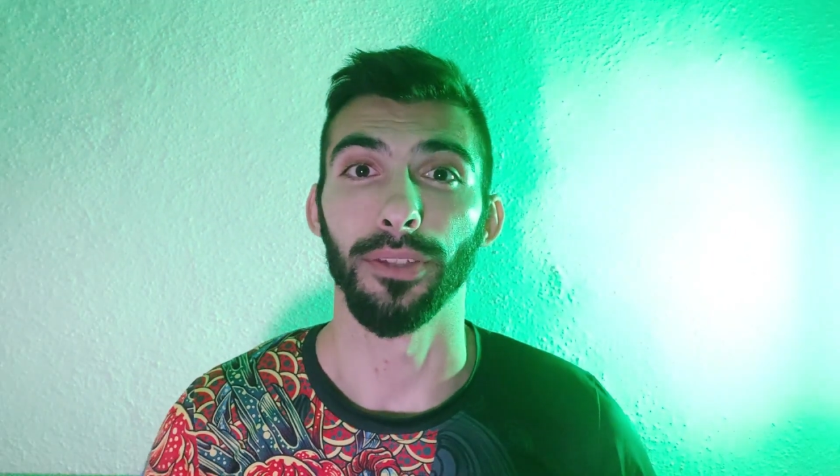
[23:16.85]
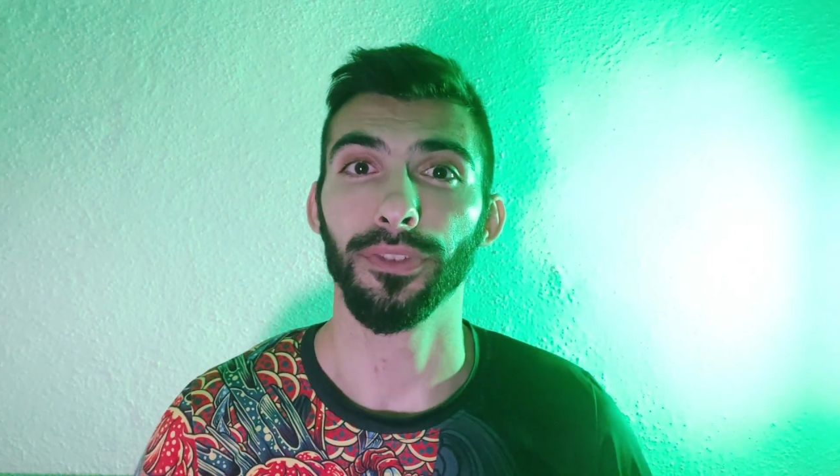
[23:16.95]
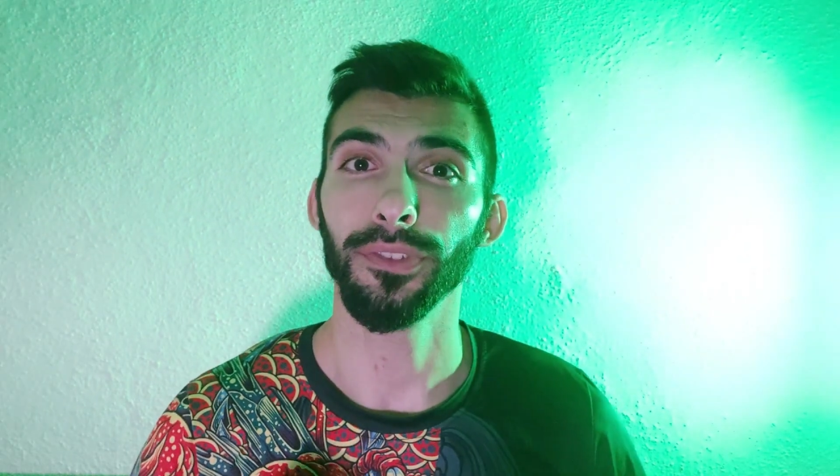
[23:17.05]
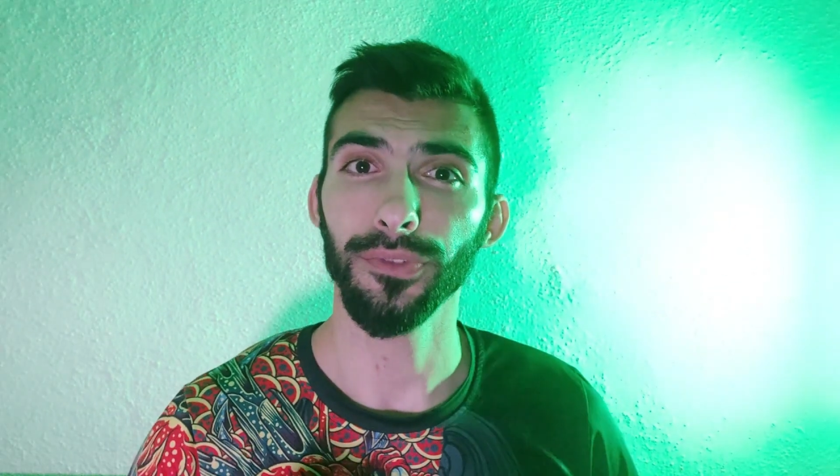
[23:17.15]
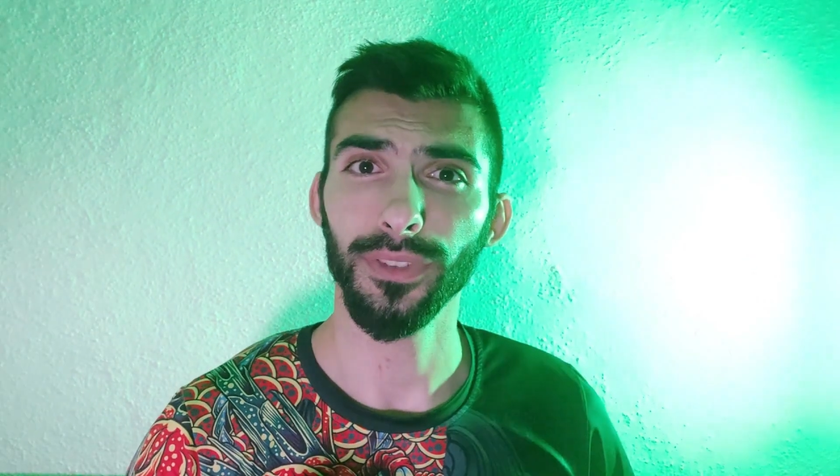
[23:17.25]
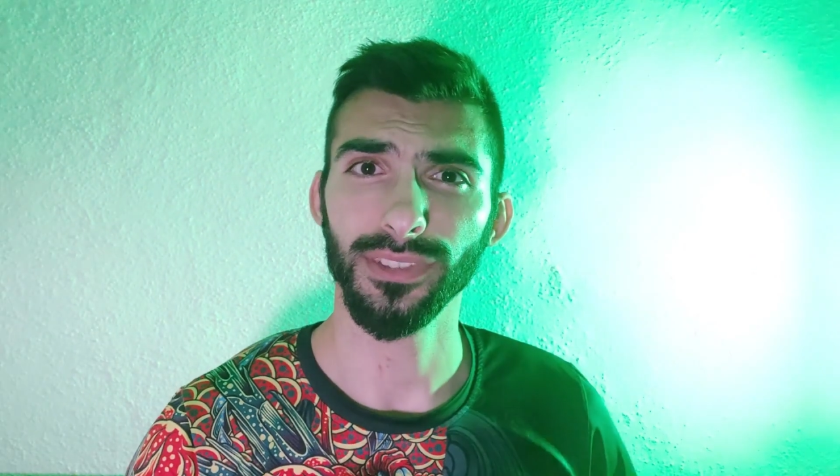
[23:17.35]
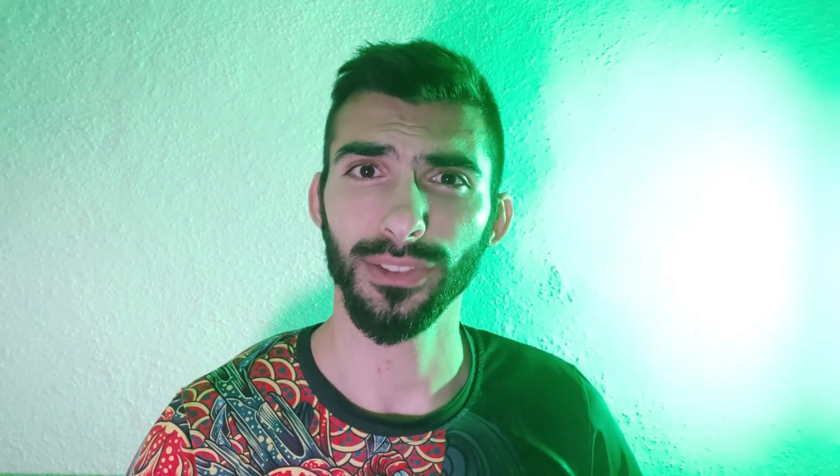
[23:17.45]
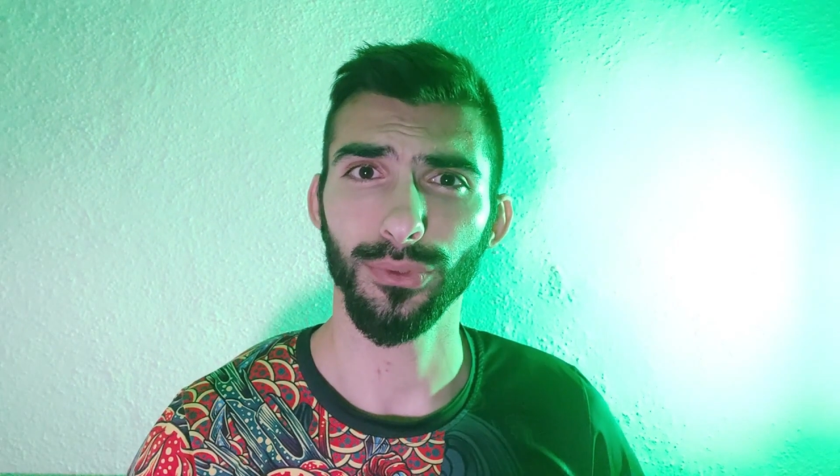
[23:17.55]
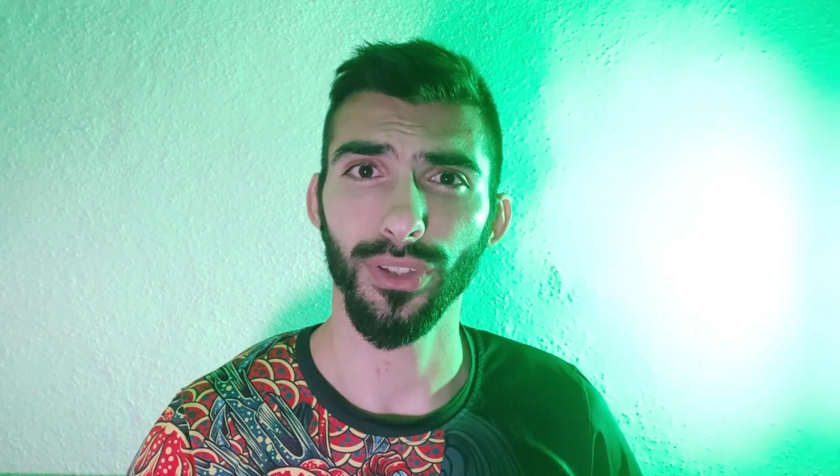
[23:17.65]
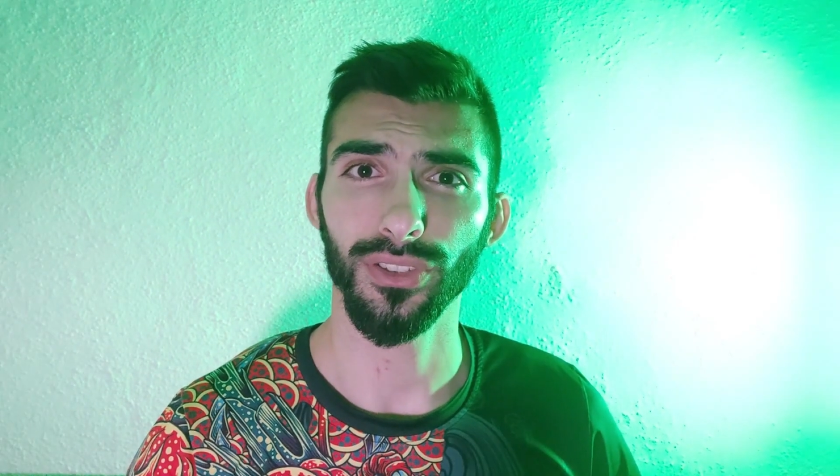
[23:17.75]
fifth
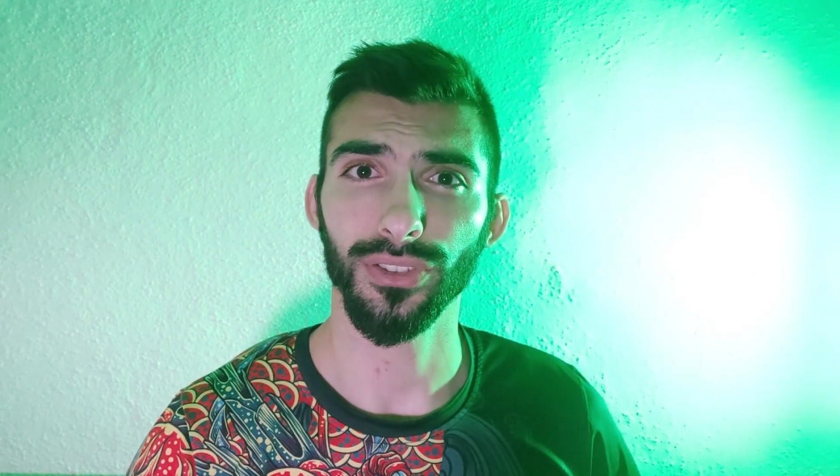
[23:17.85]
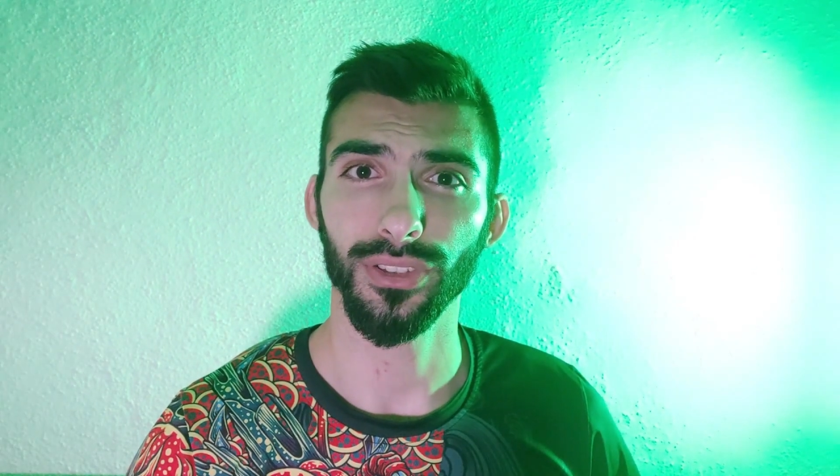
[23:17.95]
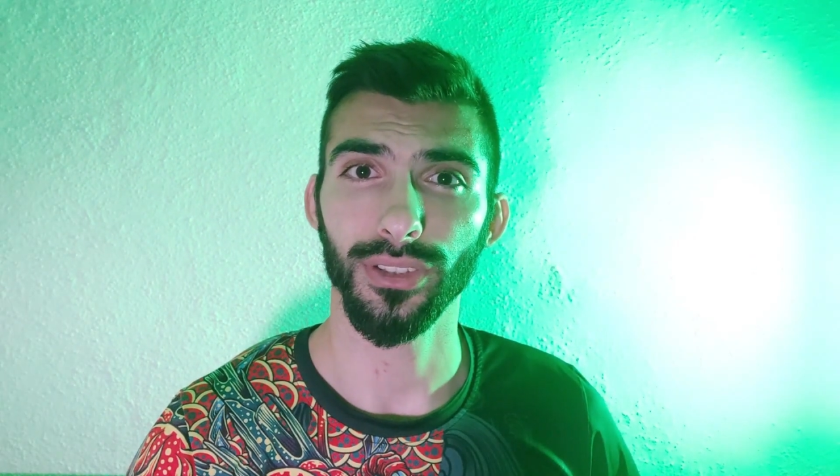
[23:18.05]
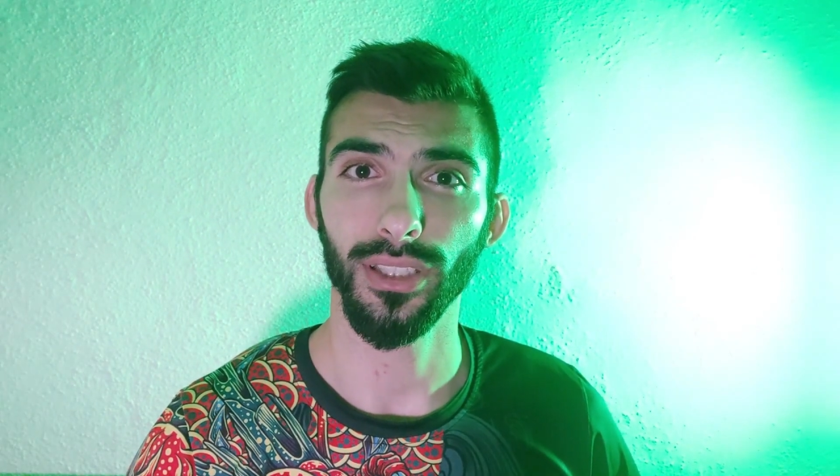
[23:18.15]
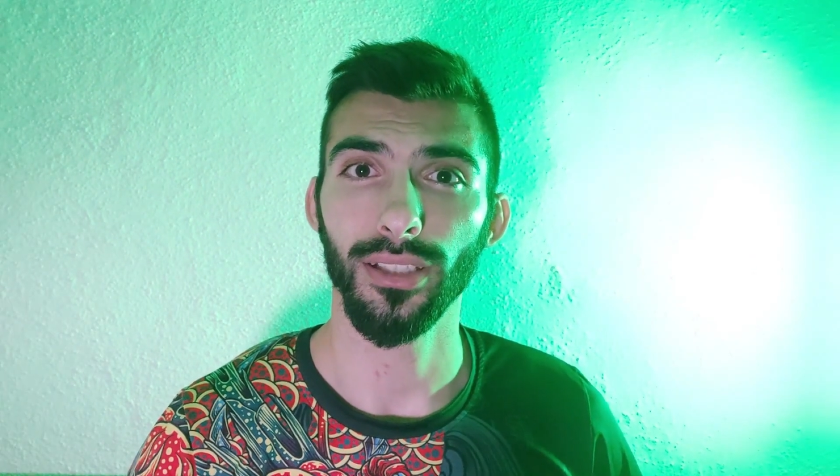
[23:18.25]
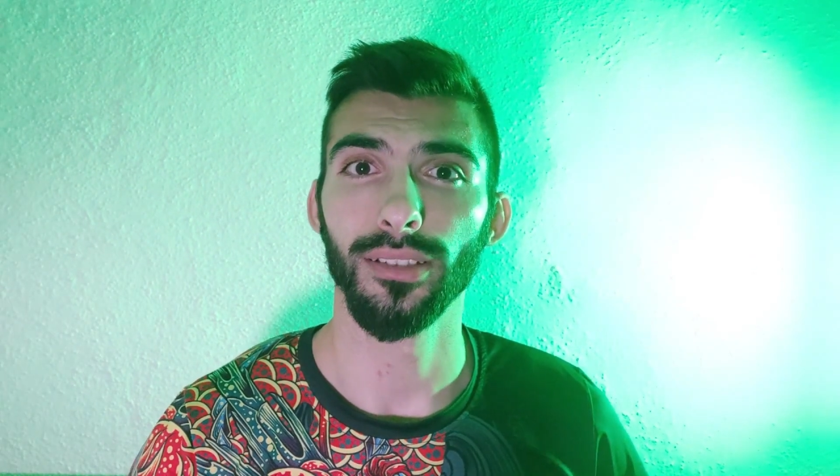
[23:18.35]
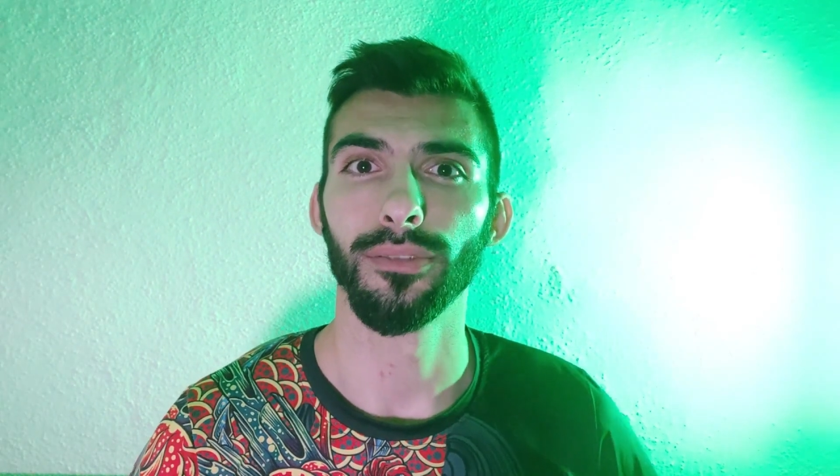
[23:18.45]
visit to Argentina